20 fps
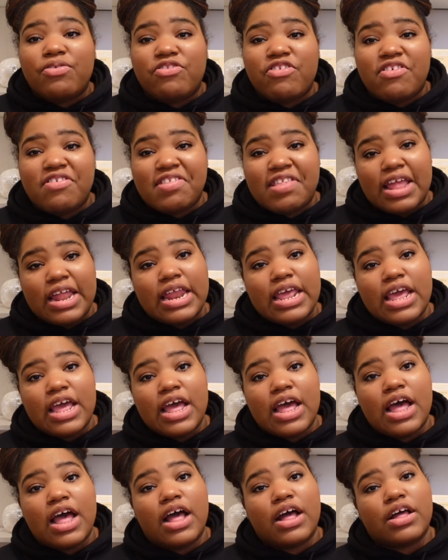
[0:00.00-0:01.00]

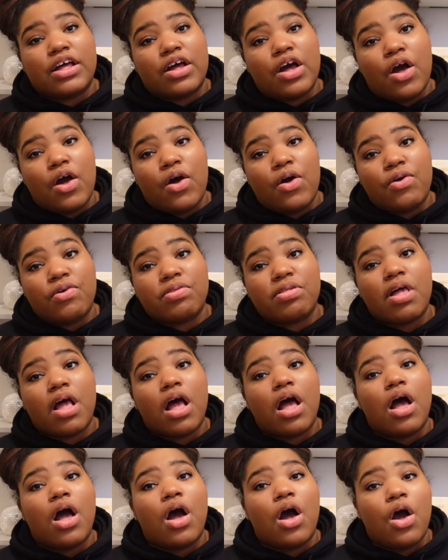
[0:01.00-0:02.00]
Jasenia goes
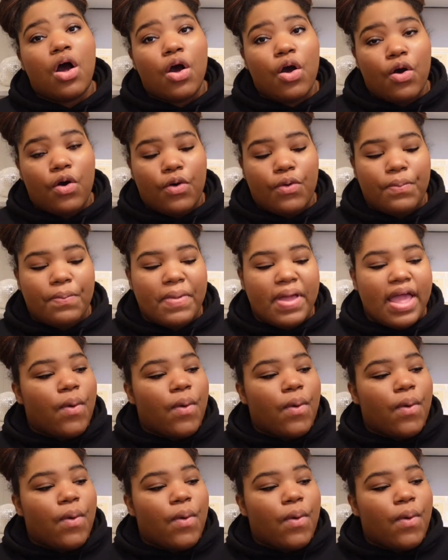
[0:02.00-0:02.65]
home.